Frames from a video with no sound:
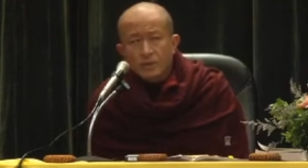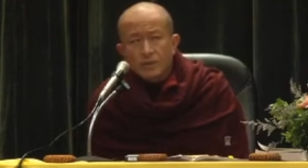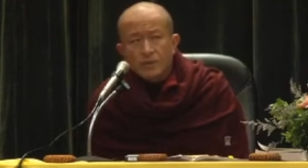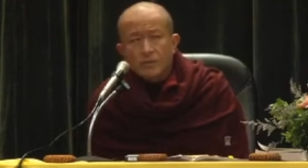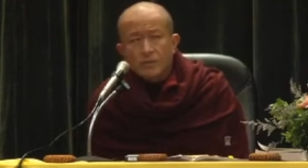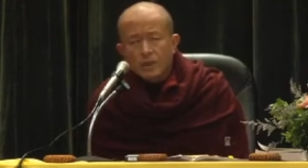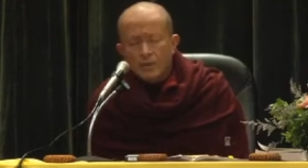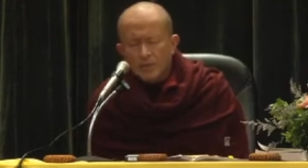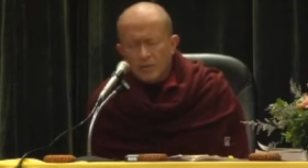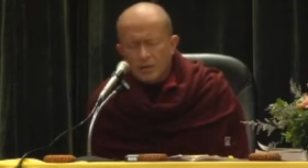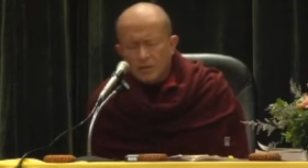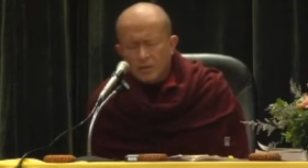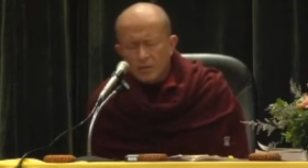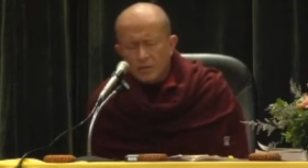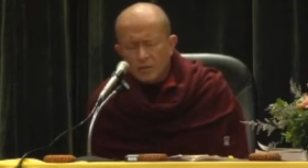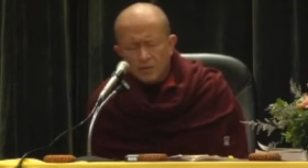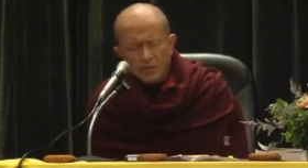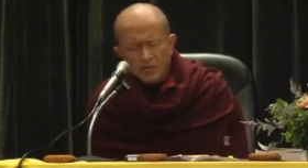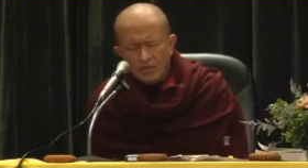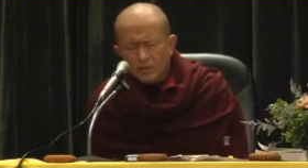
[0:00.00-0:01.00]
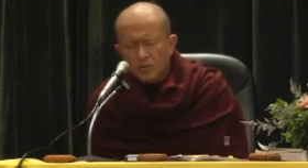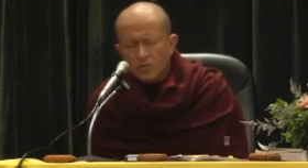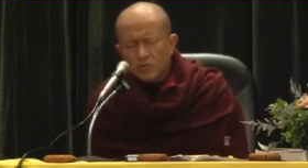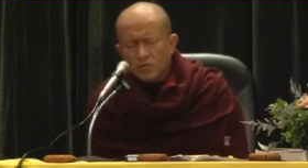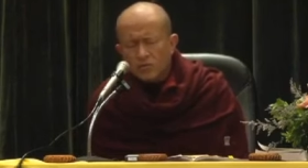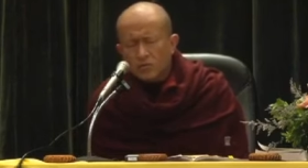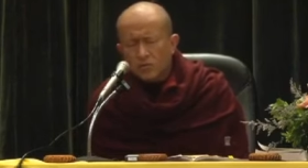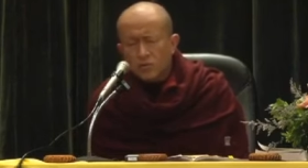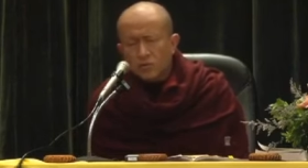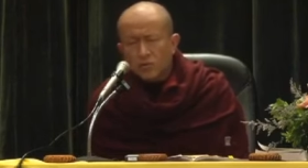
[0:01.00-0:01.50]
I mean, of
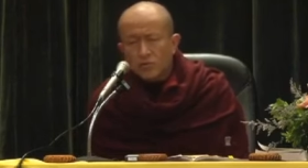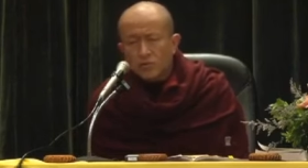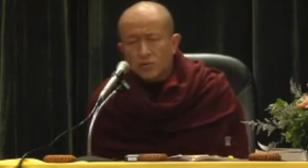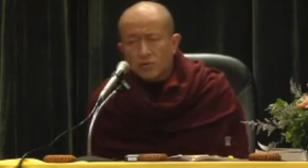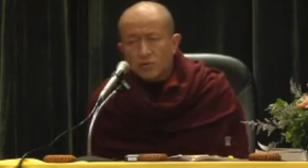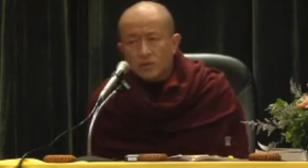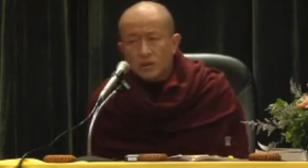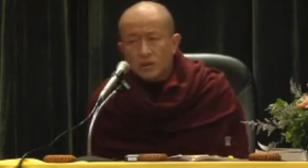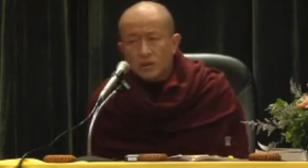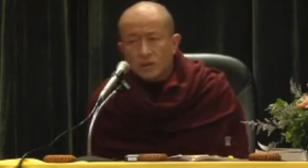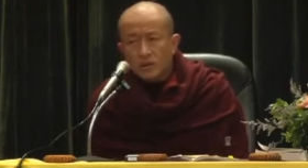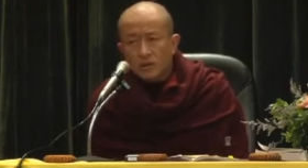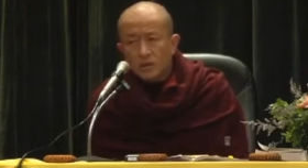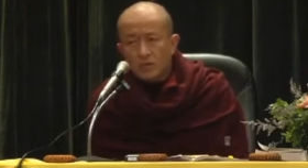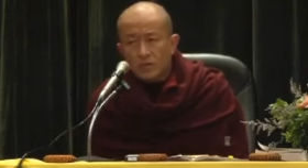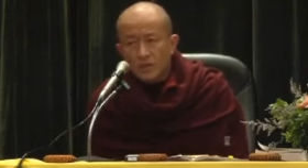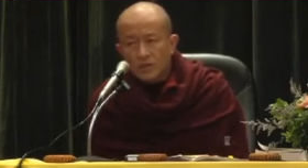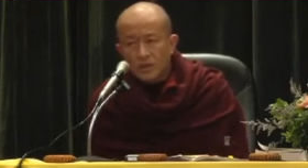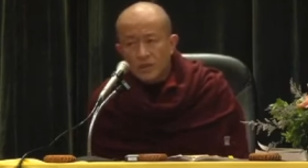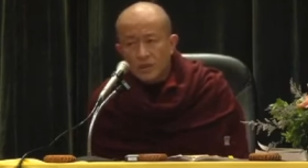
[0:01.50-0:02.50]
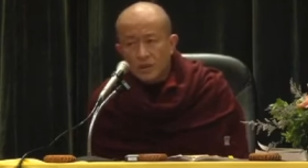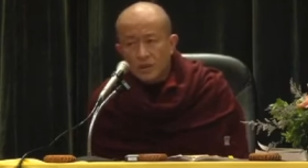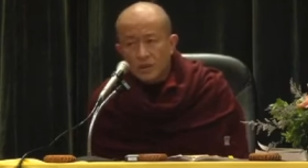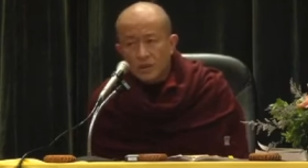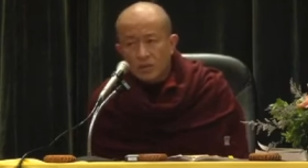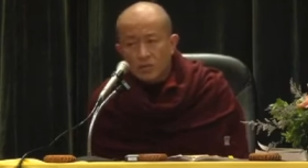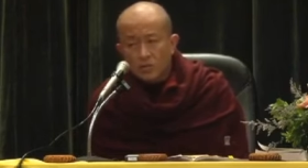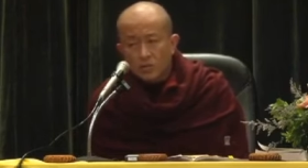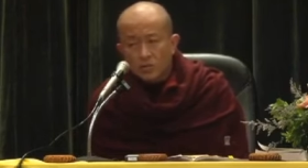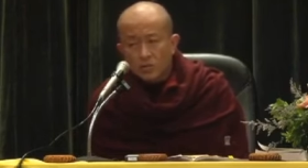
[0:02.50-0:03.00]
course, most importantly,
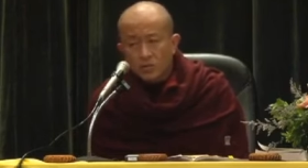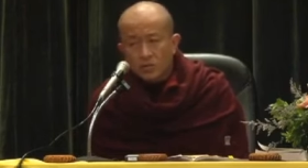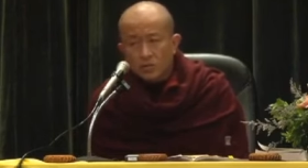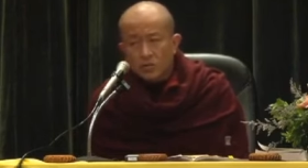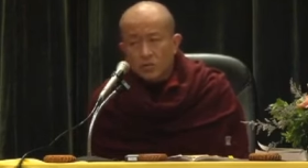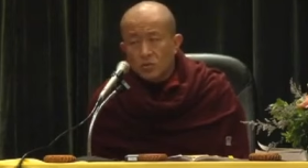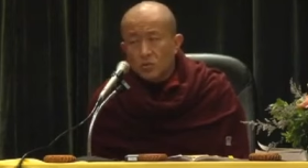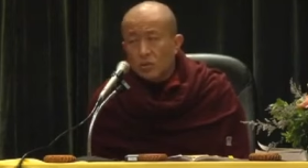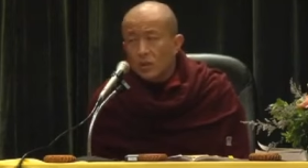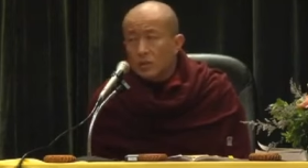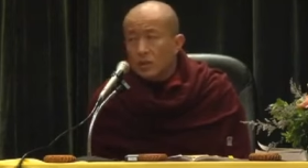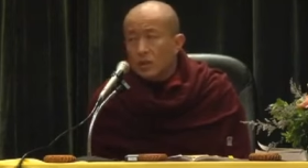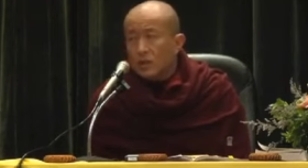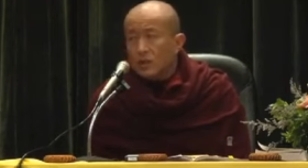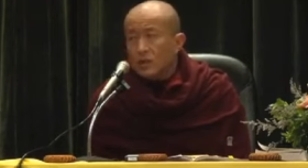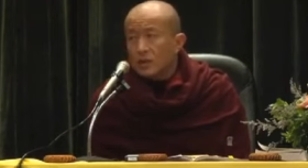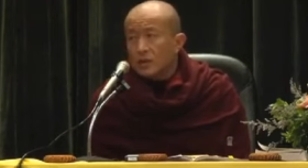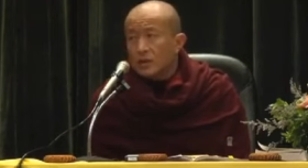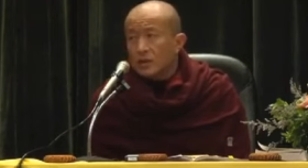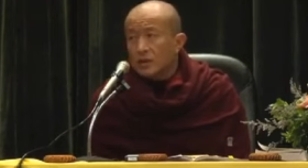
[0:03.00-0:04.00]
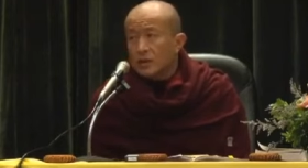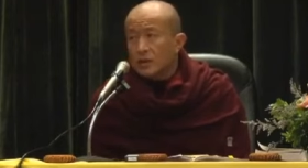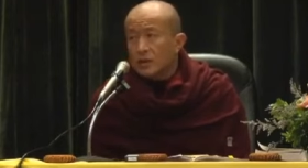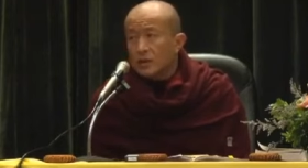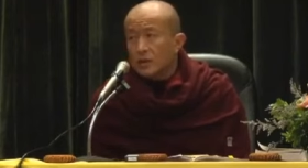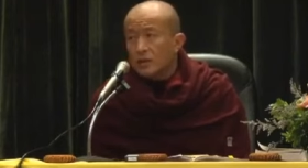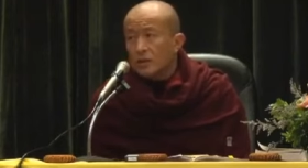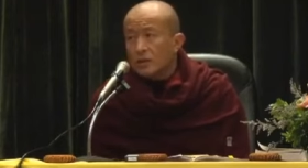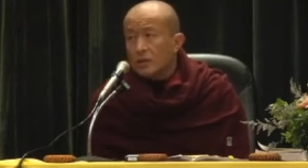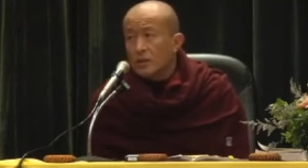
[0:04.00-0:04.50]
supplication to the Guru again and
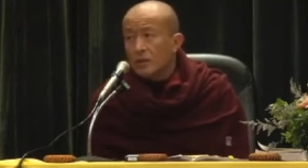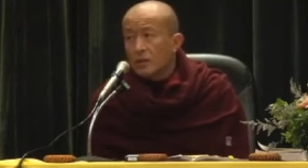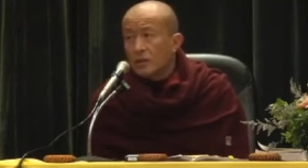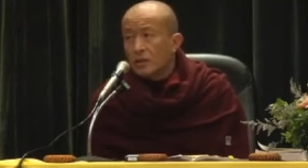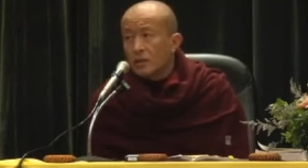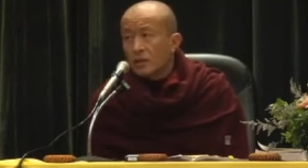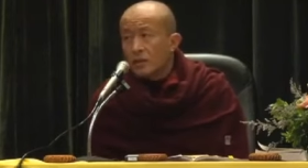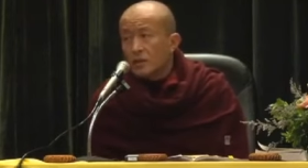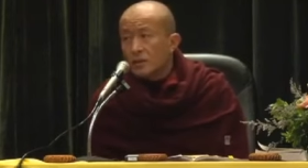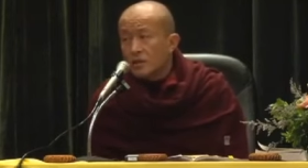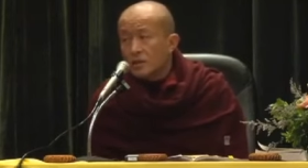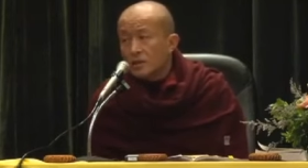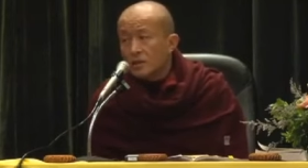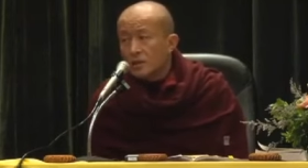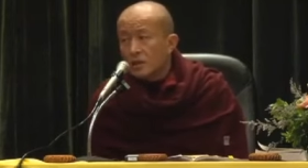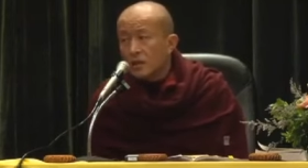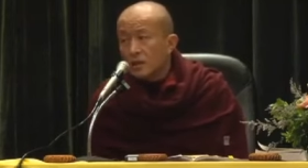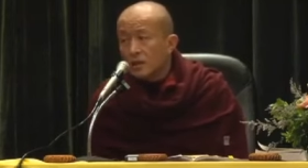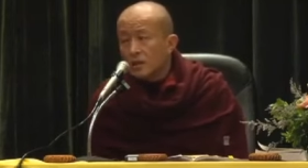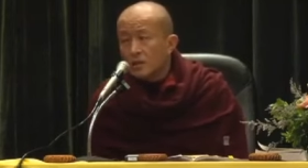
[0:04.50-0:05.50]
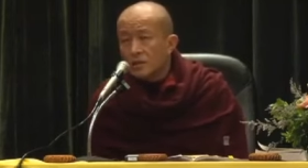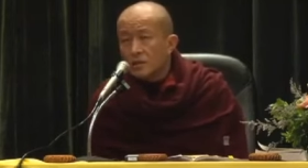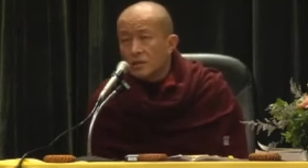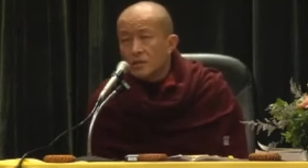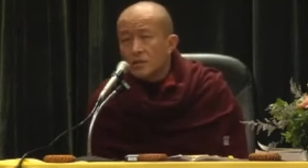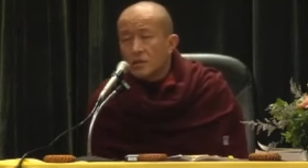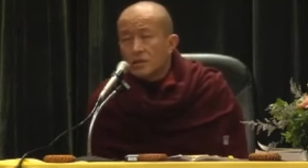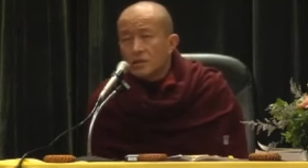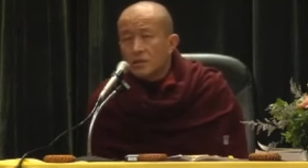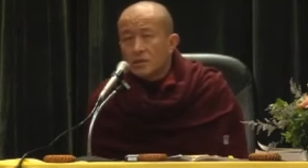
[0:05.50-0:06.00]
again. In this
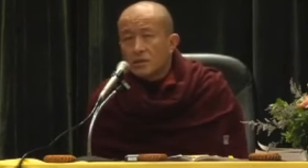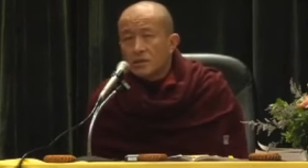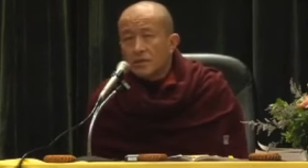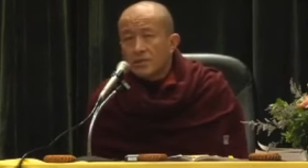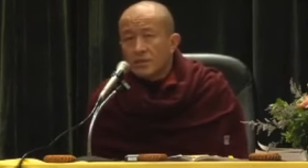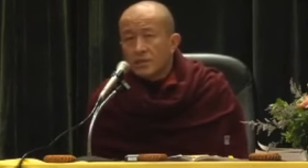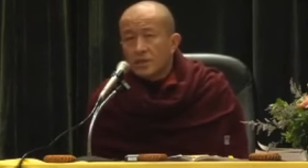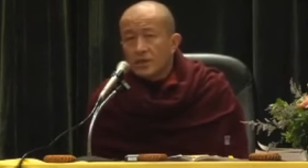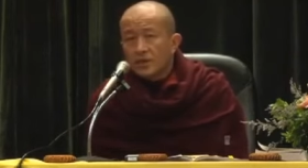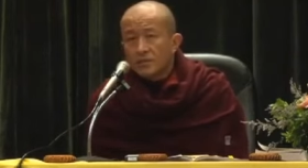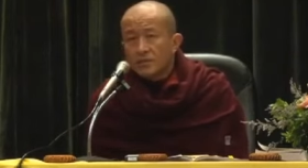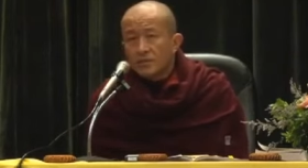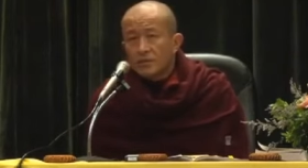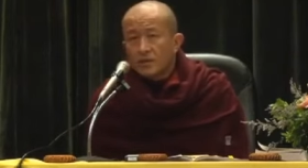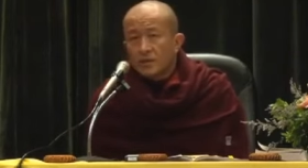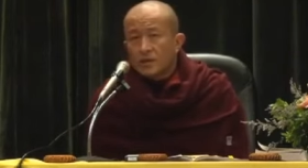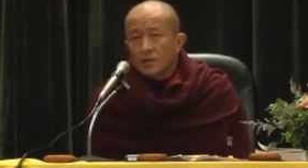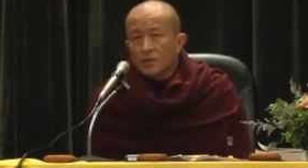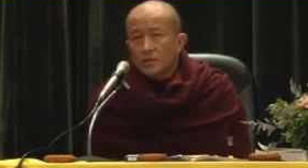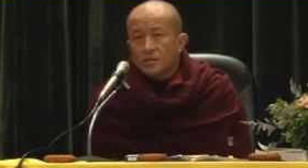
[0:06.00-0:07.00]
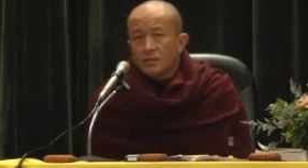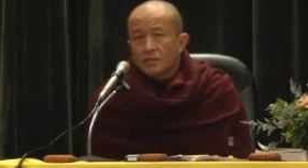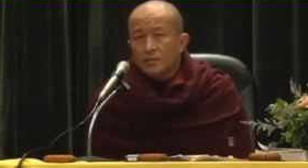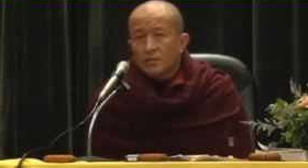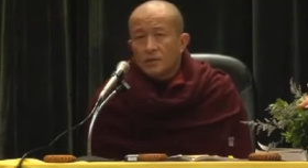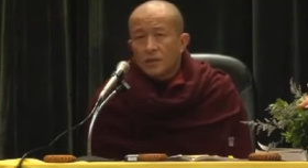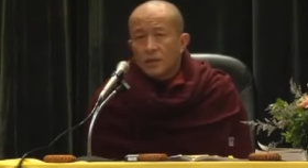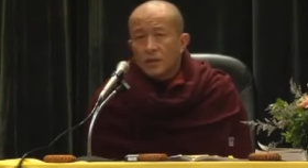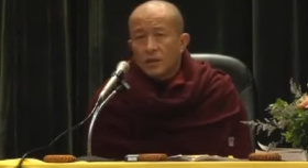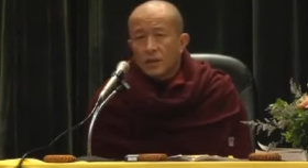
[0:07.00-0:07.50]
case, 7-line prayer
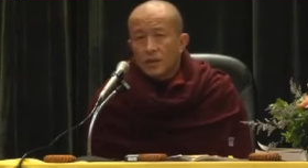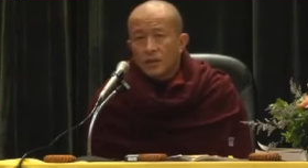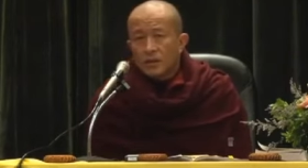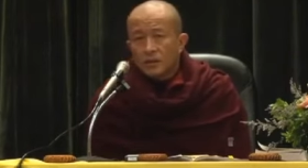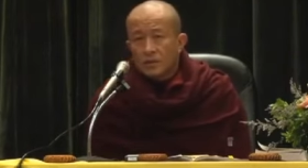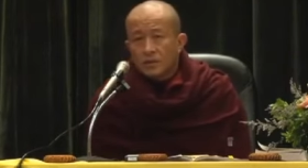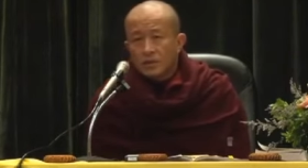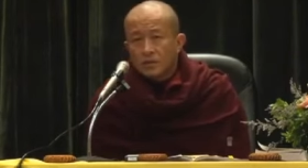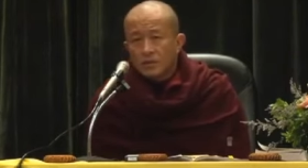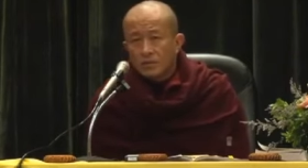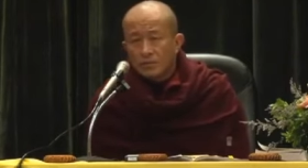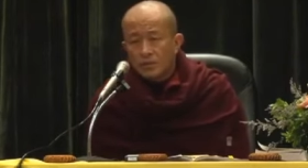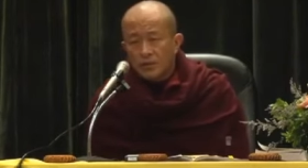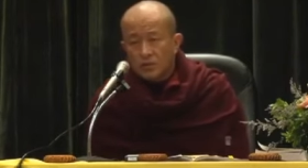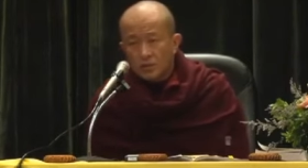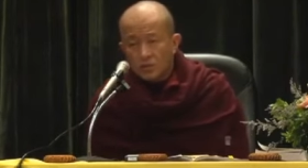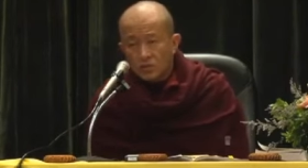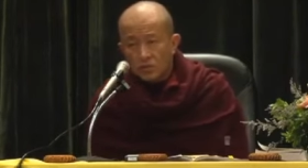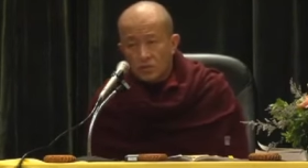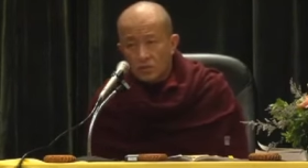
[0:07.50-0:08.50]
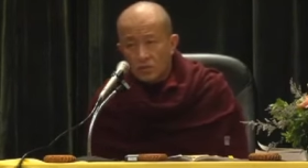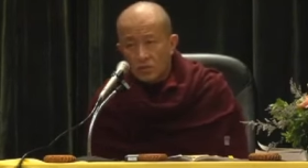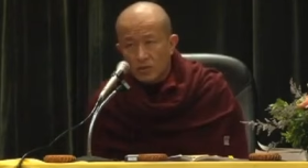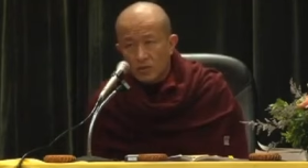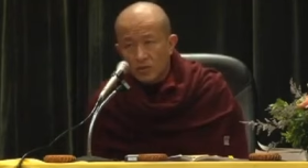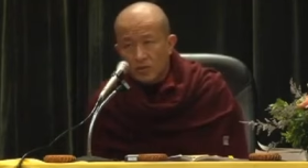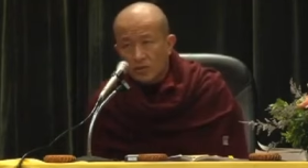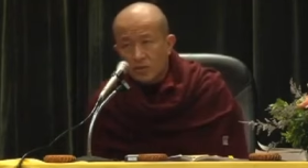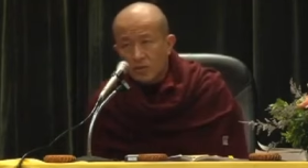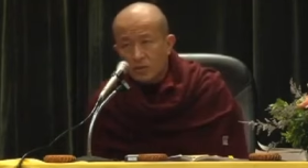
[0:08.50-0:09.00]
and Vajra Guru
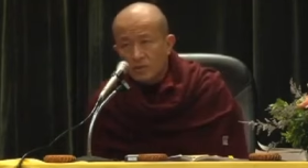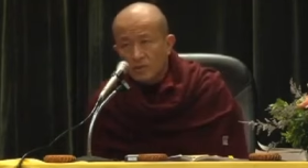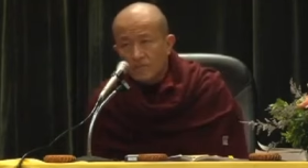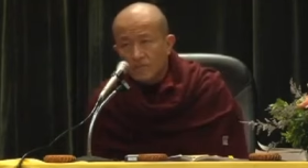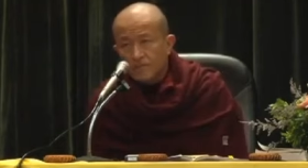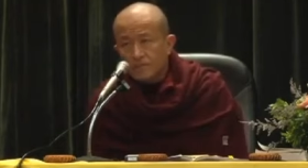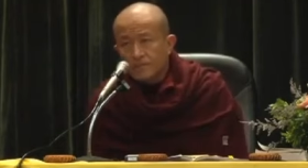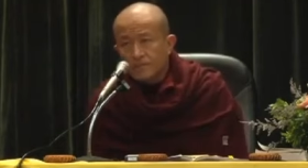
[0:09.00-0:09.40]
mantra.